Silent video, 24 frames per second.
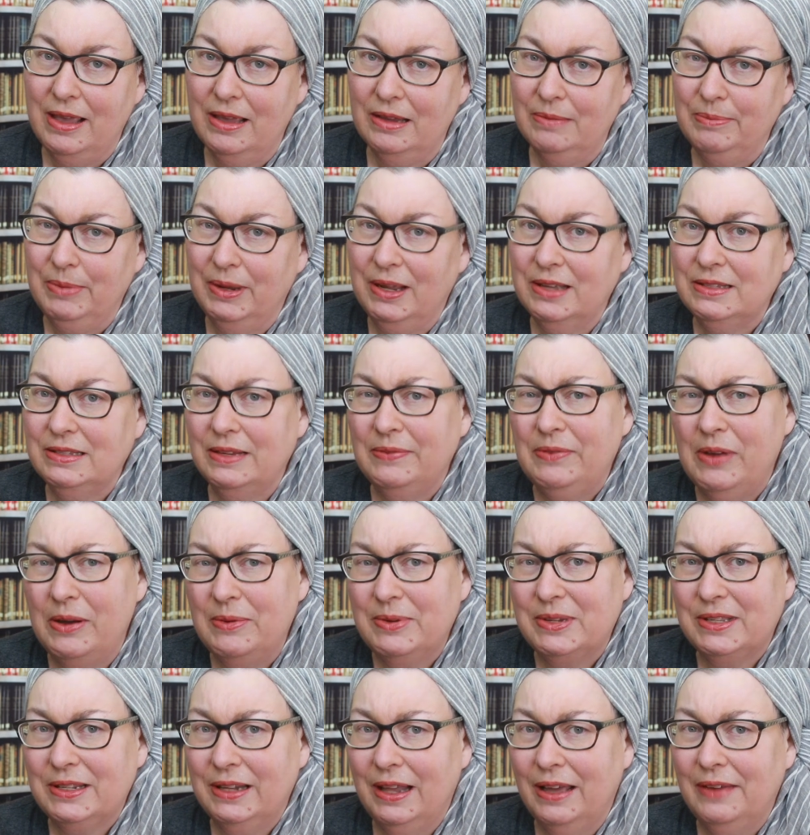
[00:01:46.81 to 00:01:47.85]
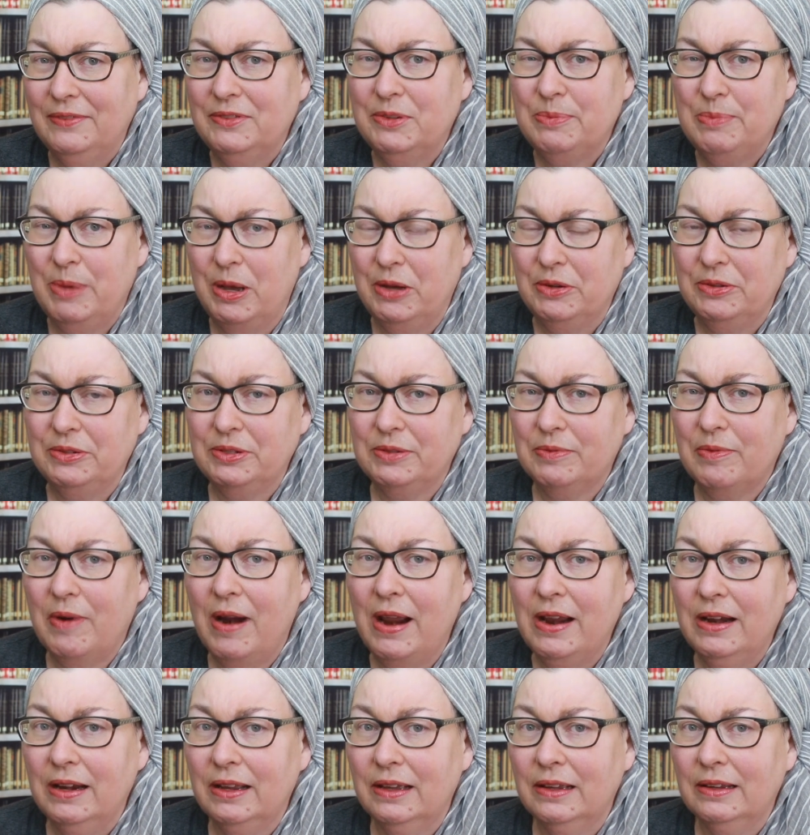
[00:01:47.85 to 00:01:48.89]
and because I've always loved Poe's
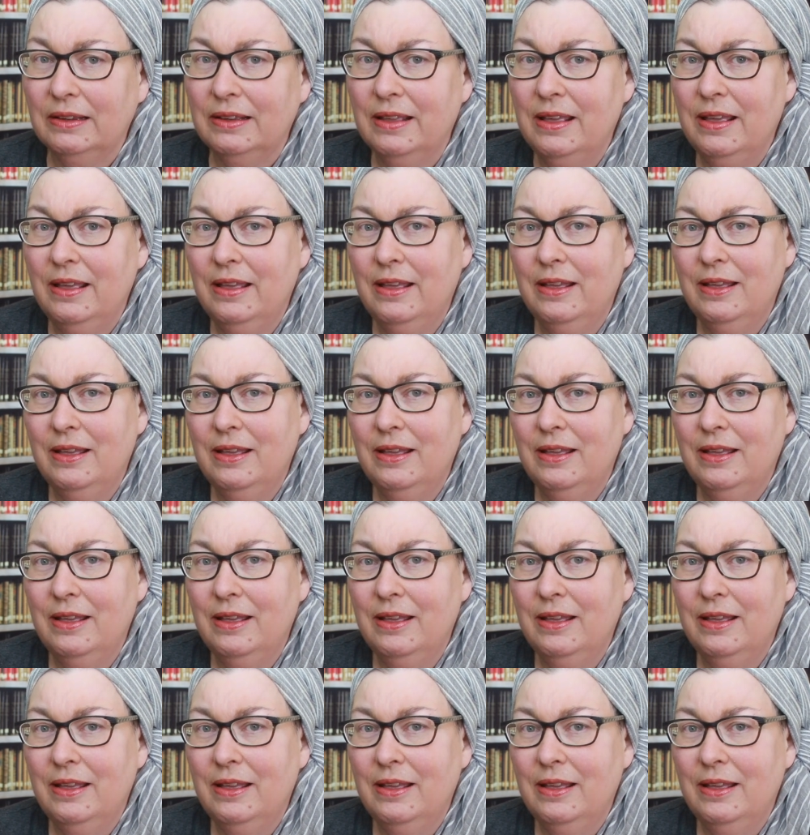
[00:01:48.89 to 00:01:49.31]
writing,